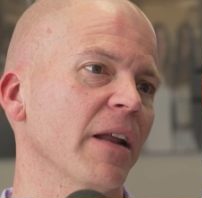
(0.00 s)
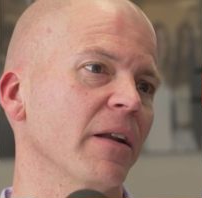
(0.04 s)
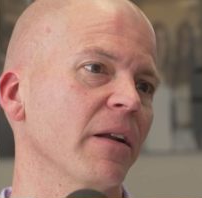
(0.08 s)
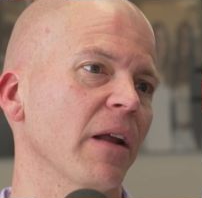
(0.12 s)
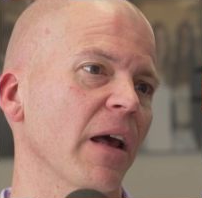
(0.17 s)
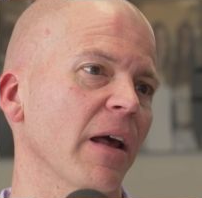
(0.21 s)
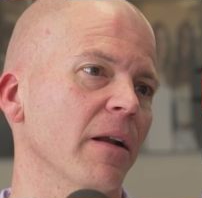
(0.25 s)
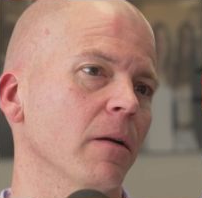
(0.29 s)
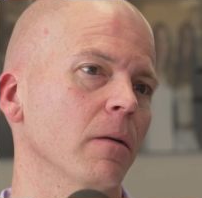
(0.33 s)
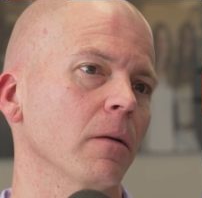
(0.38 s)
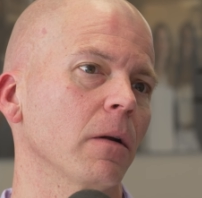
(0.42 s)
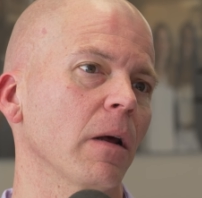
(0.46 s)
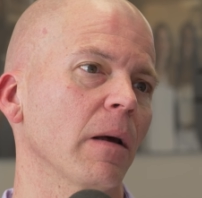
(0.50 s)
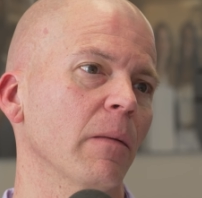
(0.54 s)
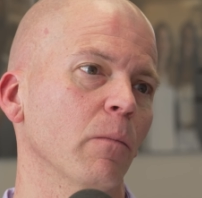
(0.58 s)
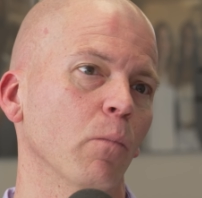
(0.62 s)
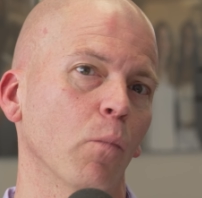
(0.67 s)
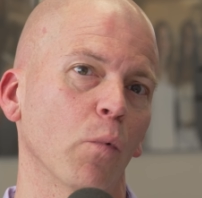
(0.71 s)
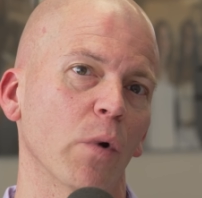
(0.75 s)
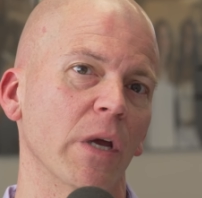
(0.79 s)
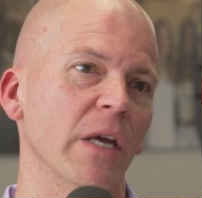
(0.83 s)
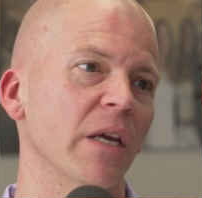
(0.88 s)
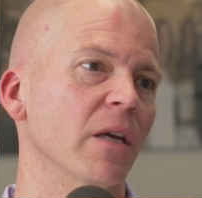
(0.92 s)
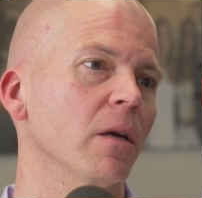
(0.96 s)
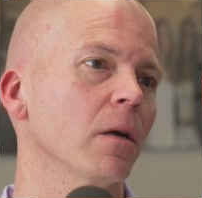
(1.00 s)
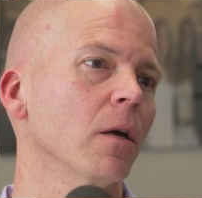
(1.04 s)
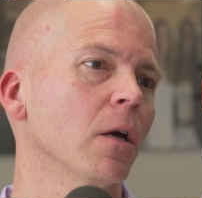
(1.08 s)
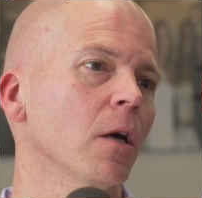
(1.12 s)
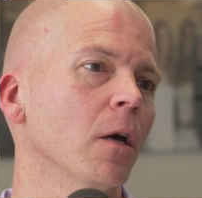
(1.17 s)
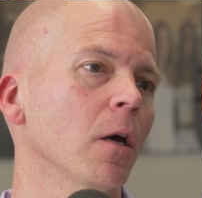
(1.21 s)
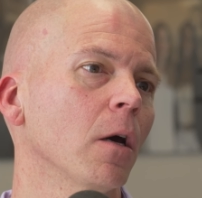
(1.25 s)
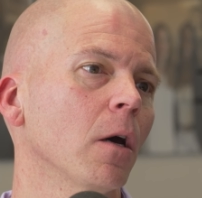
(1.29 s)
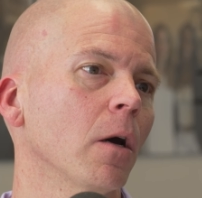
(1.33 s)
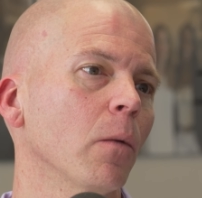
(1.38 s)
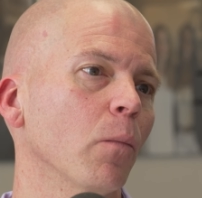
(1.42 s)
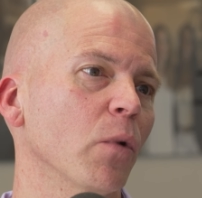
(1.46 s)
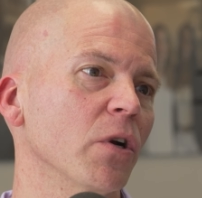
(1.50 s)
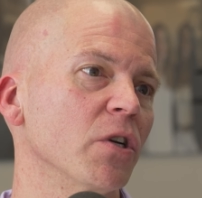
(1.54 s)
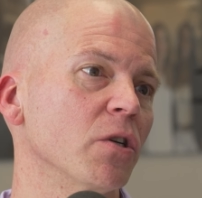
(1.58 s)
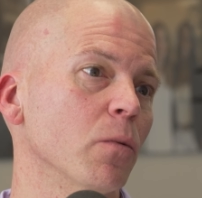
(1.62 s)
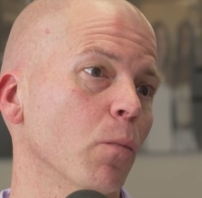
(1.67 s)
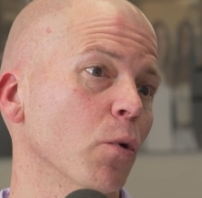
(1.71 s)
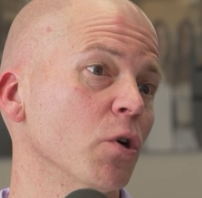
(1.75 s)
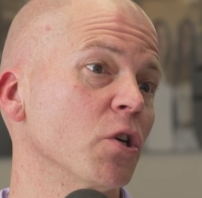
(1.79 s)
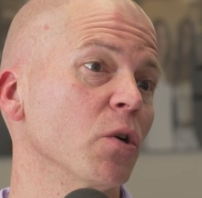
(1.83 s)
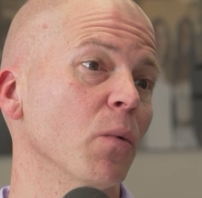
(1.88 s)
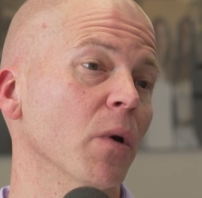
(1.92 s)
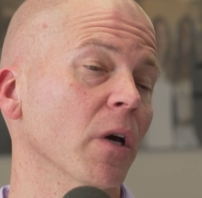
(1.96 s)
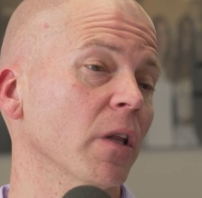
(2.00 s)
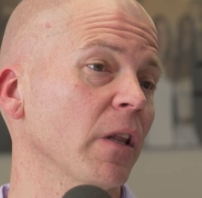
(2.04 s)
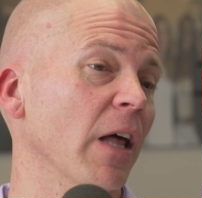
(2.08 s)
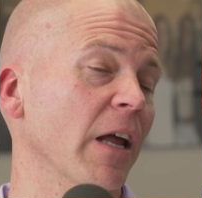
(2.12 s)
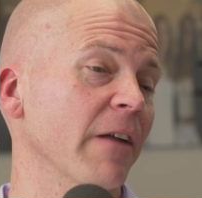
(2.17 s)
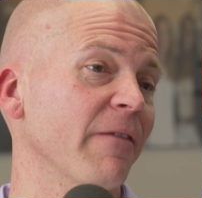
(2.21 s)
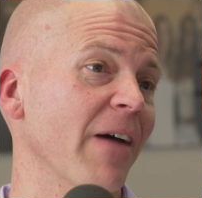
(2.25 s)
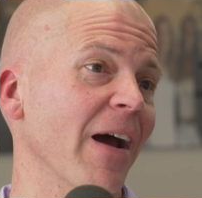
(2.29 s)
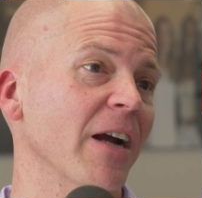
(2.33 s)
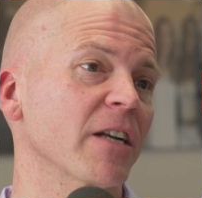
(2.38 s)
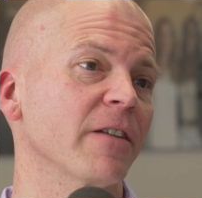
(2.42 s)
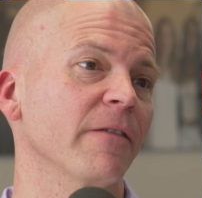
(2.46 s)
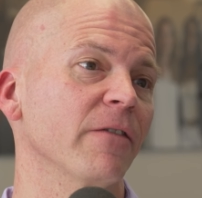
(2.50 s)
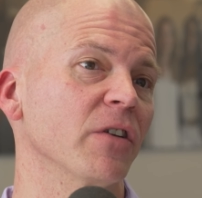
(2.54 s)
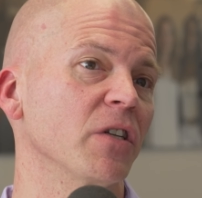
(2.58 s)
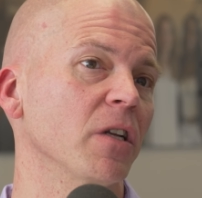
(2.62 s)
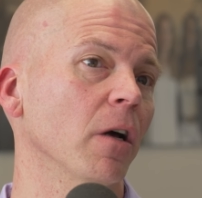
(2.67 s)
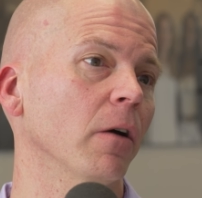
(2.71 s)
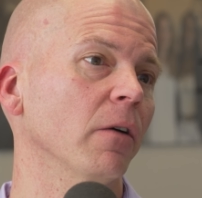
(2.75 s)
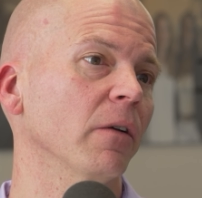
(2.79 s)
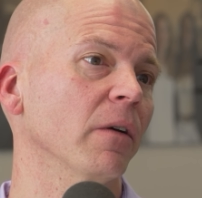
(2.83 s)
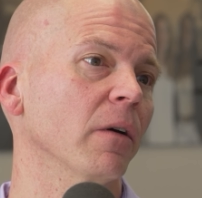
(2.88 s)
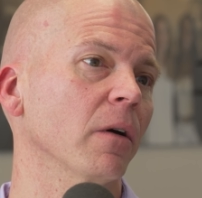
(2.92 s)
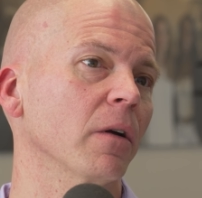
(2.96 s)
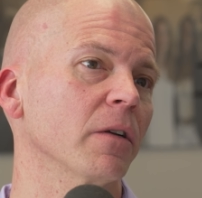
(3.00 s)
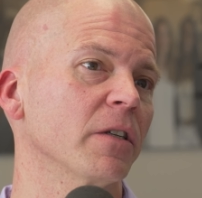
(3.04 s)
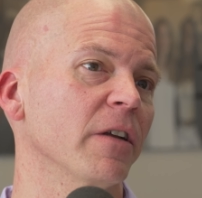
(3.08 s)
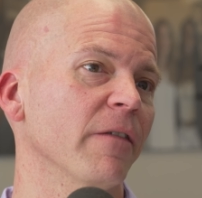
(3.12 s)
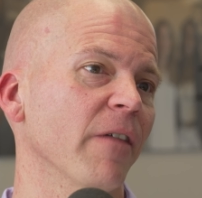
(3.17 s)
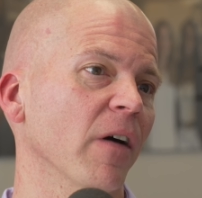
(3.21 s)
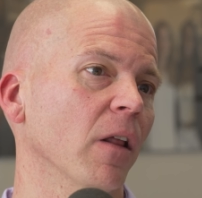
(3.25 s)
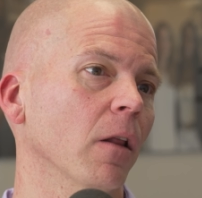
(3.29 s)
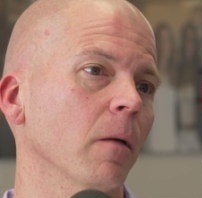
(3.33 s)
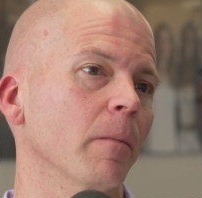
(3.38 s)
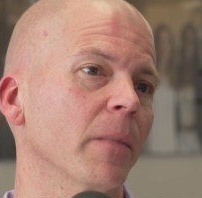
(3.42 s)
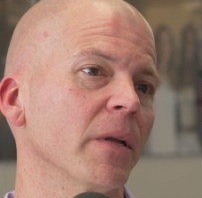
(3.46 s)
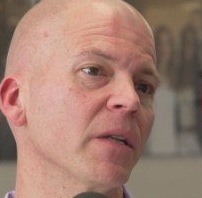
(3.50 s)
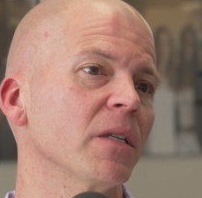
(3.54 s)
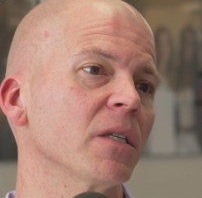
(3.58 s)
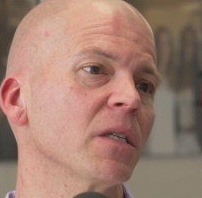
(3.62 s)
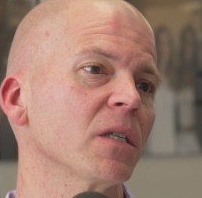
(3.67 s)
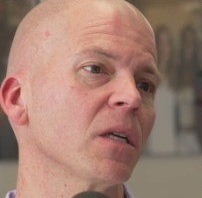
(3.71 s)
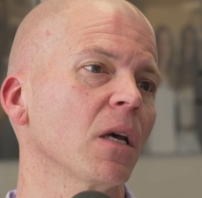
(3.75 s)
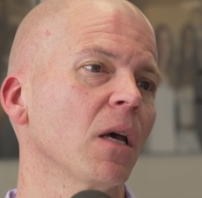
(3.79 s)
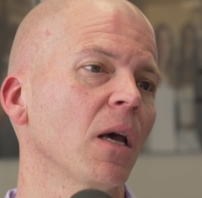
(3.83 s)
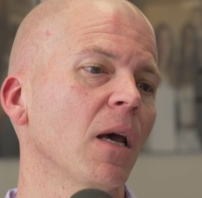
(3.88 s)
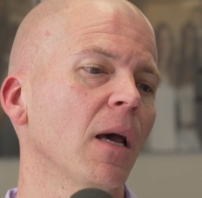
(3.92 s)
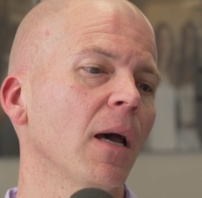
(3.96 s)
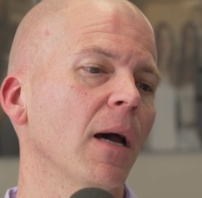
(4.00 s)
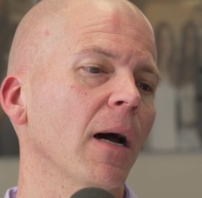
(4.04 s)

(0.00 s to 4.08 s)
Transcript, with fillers: and we're doing a lot of active adult developments.